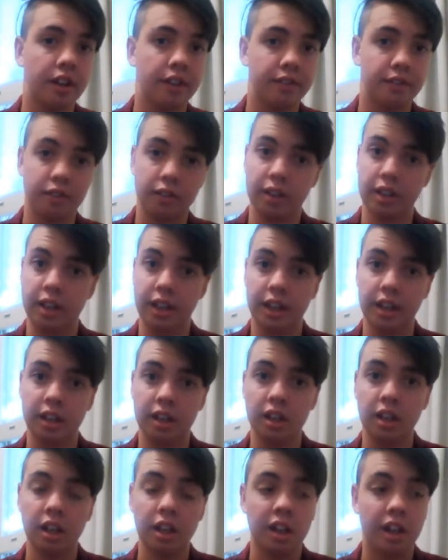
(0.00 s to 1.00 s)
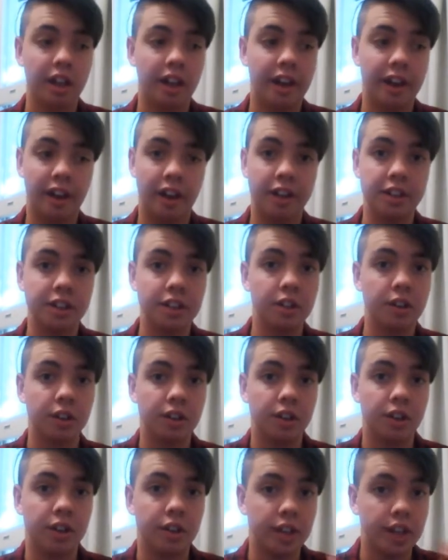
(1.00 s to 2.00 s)
for a year. And I did not
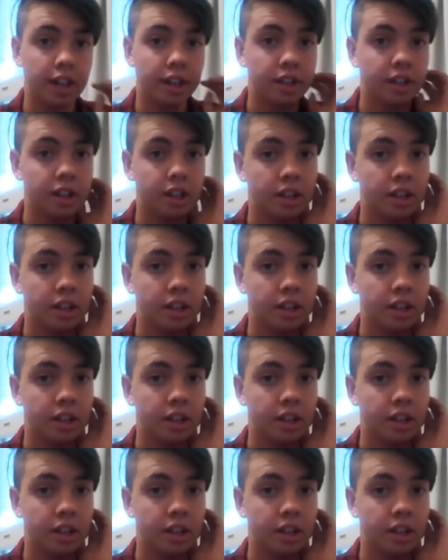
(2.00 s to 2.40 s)
know that.